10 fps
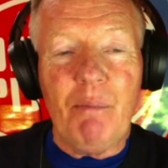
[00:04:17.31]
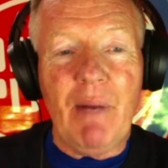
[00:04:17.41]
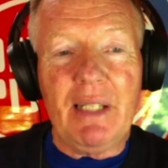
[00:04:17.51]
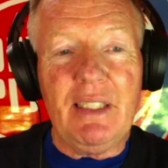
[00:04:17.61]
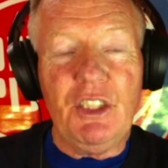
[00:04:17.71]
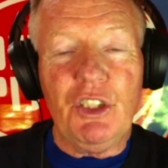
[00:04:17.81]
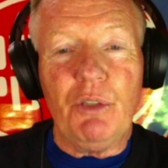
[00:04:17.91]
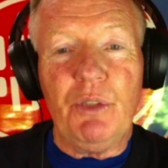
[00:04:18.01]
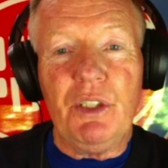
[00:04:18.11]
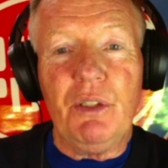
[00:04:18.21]
Monty
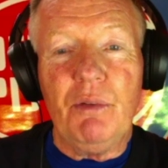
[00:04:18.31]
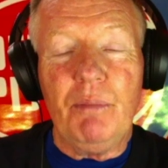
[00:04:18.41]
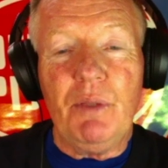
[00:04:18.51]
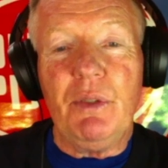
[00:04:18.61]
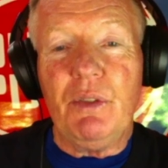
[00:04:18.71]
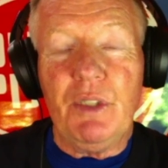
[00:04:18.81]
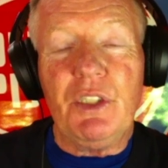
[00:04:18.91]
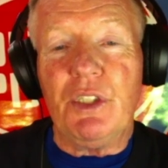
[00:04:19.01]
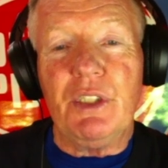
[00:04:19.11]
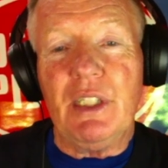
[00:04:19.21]
shouldn't be
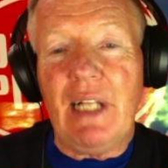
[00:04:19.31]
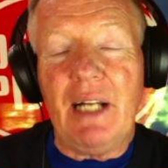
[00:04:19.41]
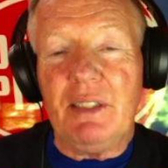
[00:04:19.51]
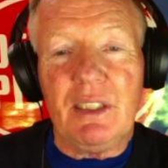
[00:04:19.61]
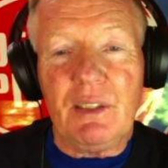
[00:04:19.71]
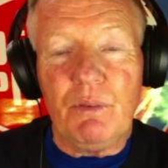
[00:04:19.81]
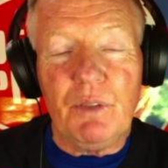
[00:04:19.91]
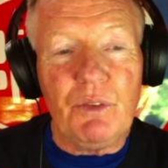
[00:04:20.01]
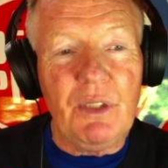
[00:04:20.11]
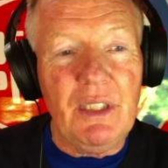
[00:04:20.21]
returned, and that just
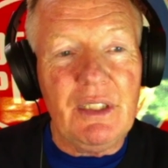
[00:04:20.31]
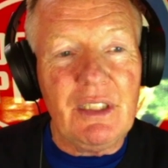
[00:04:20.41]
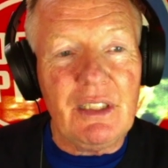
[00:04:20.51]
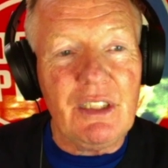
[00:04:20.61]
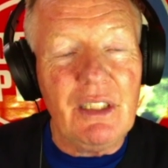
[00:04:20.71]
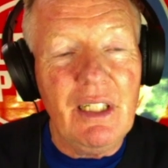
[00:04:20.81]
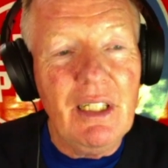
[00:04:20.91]
was released just